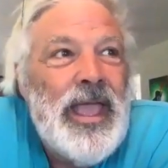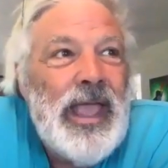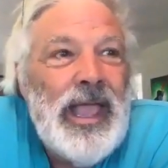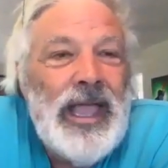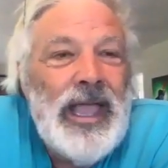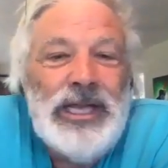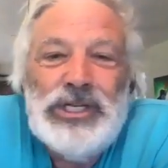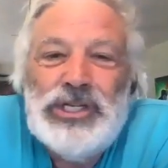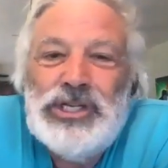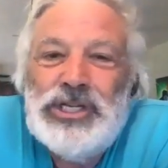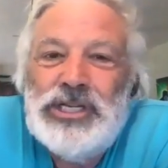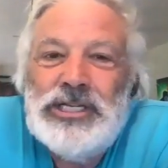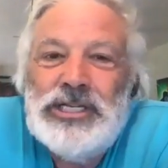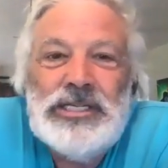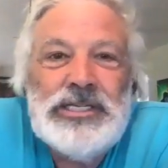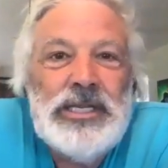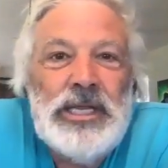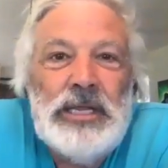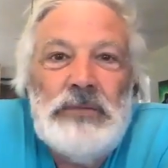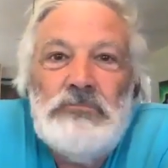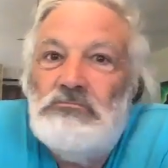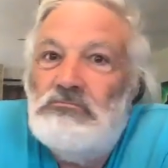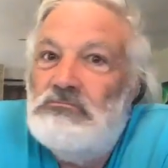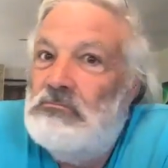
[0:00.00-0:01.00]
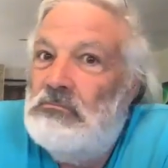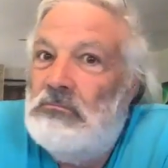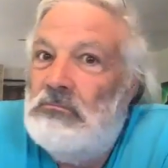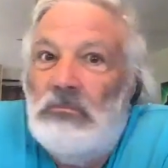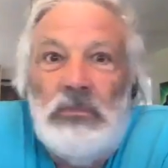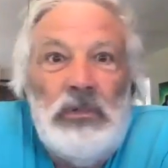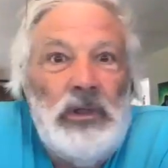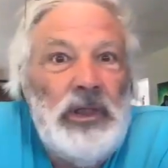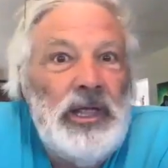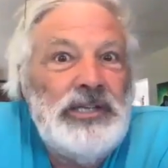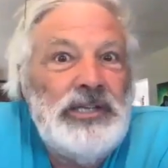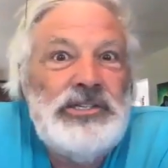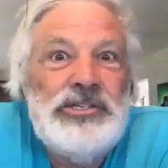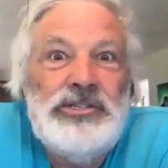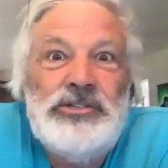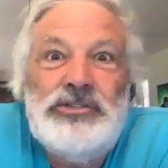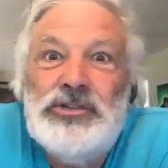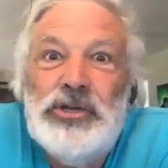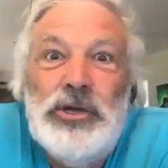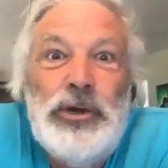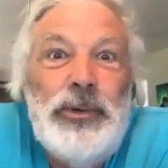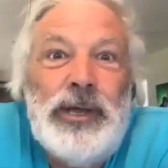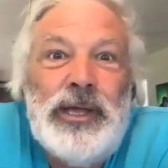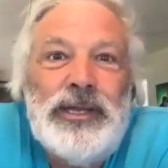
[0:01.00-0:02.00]
And she said, let's
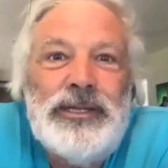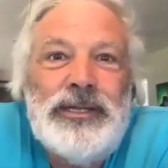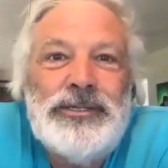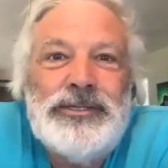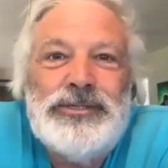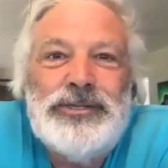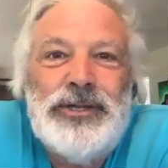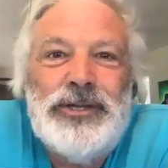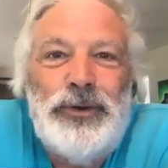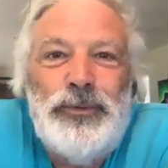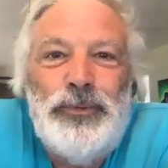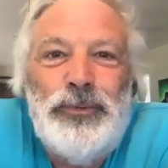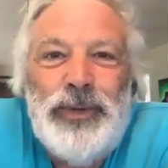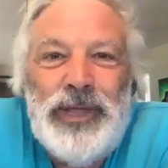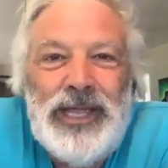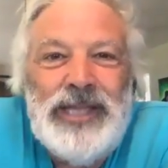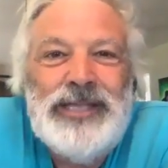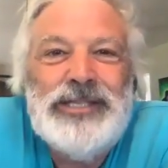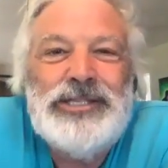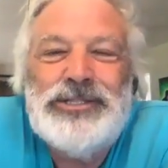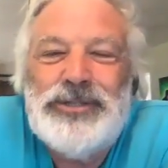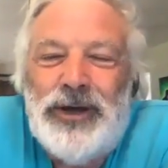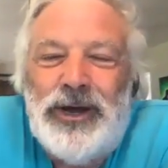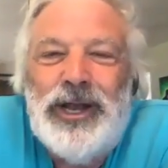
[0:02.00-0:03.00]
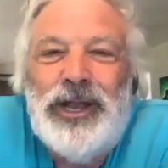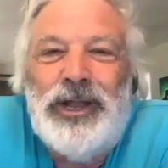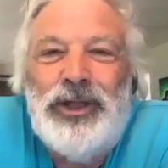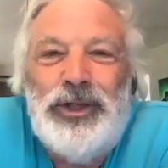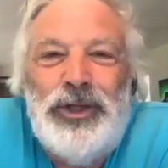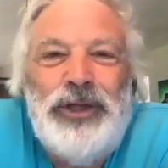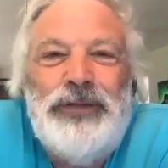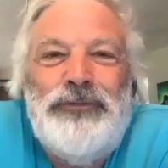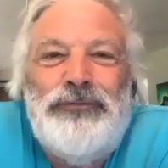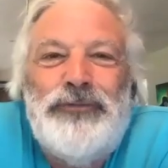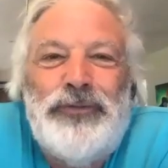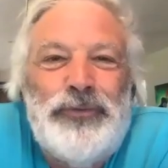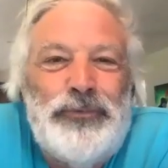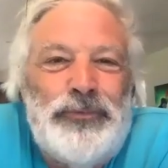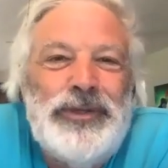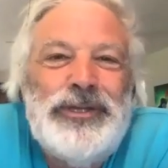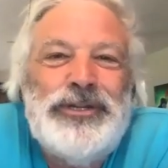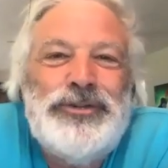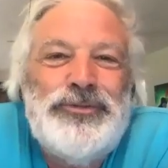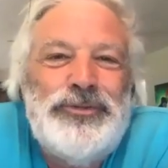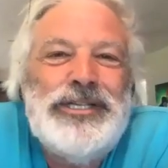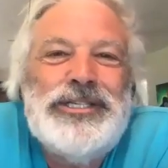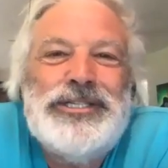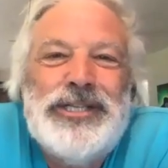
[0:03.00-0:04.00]
do it. So we started looking for
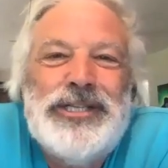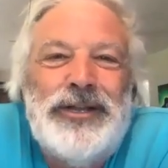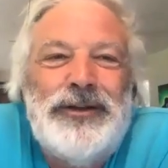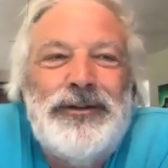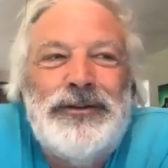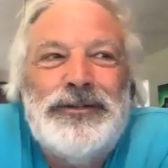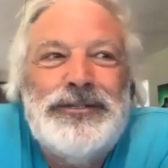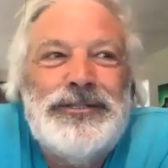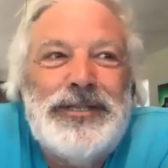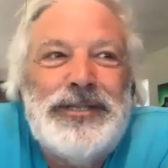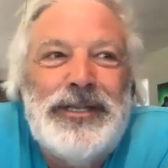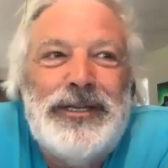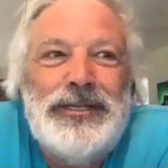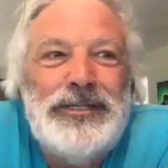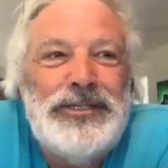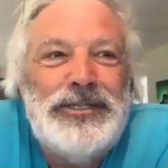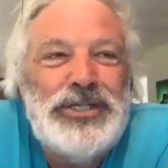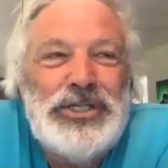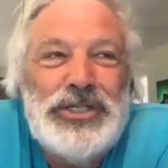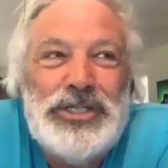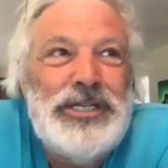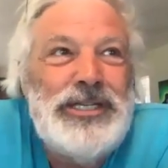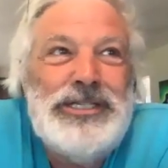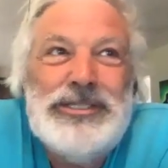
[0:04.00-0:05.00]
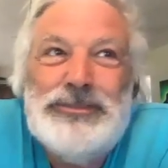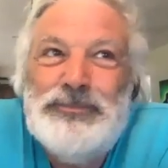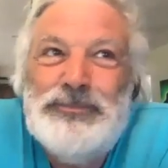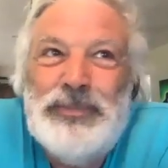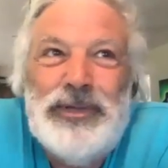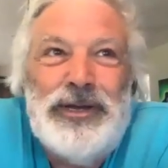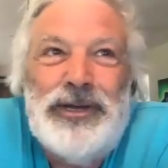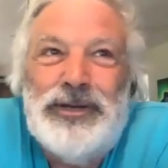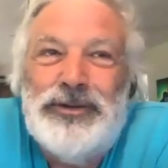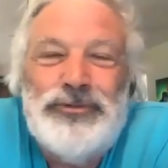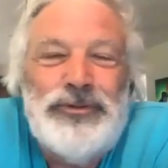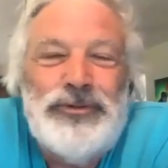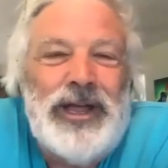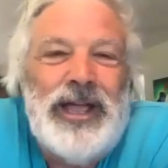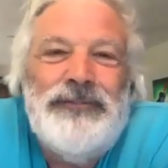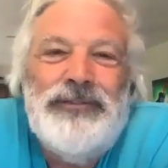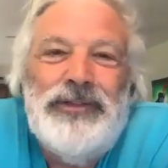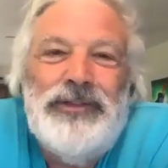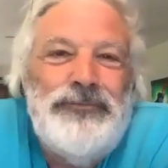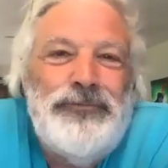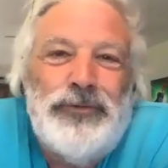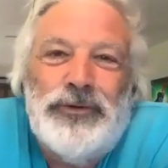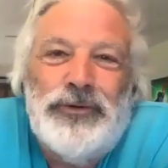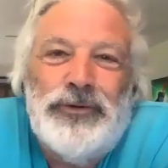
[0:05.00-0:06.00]
retreat centers, and she's been a
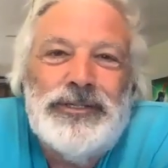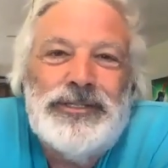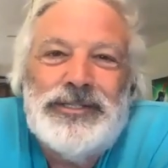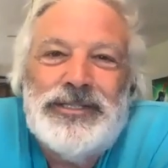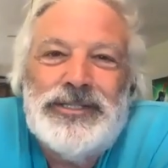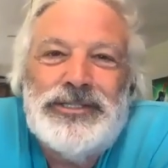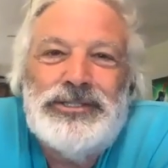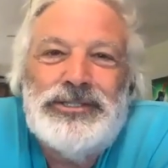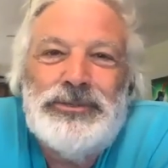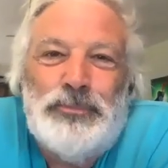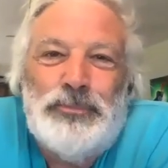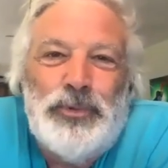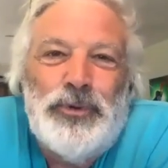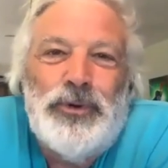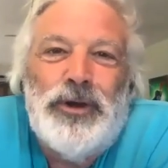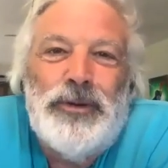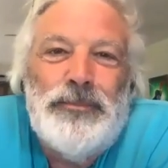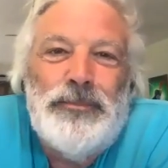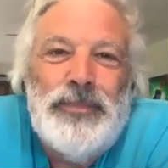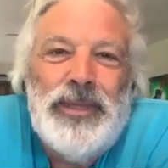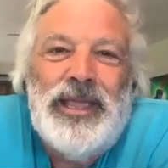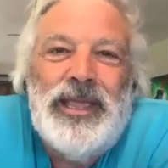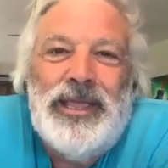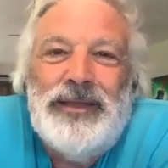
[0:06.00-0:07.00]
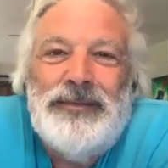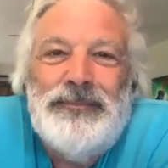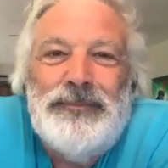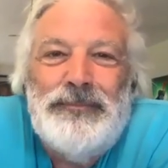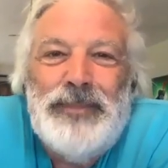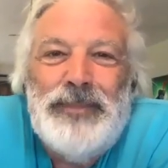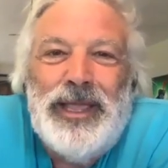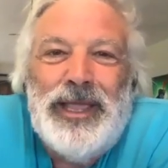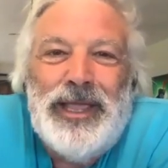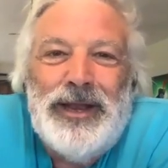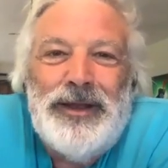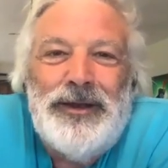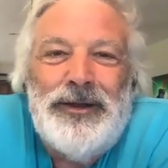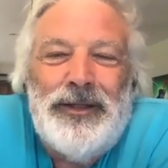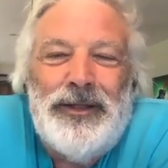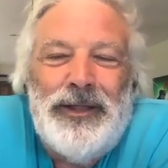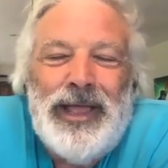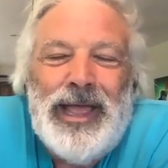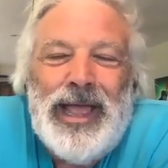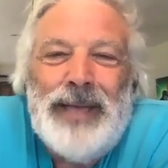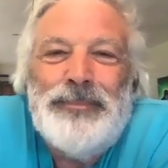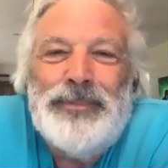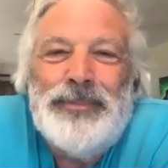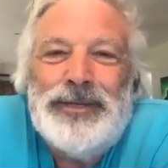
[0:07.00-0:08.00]
driving force to support me and making it all
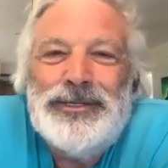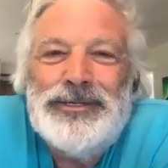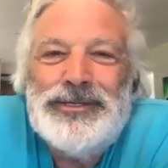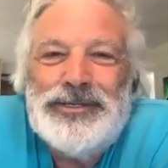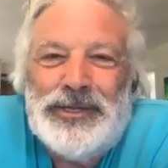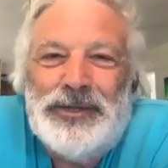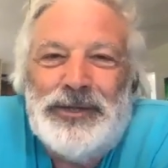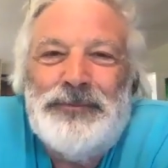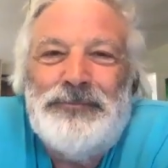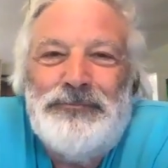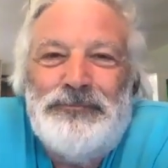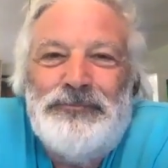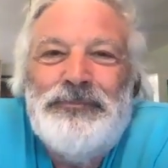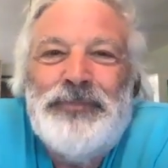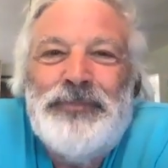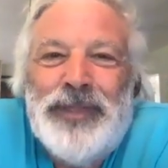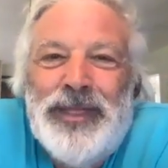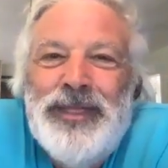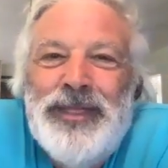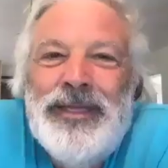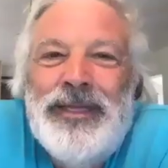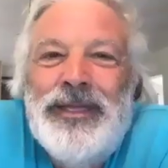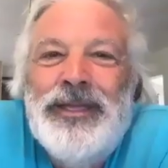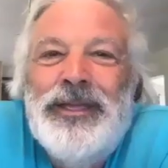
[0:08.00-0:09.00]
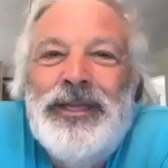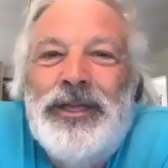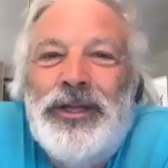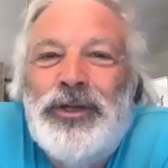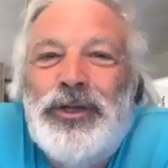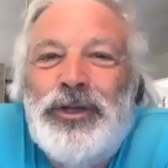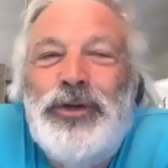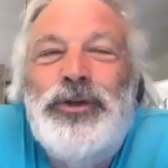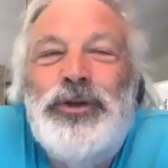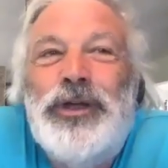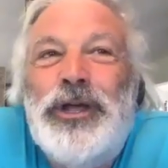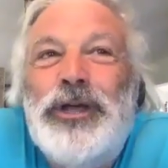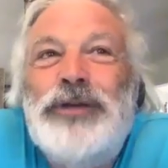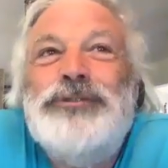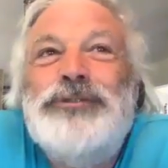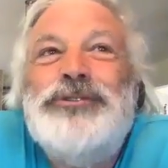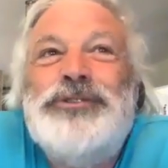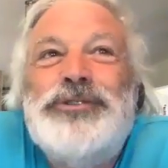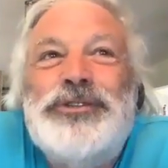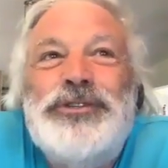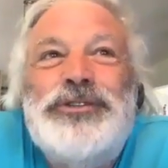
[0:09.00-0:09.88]
happen. So kudos to